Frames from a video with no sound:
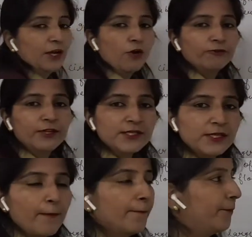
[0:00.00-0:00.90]
of this
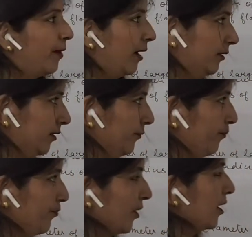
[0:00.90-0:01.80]
path.
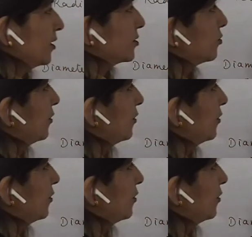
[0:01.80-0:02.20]
So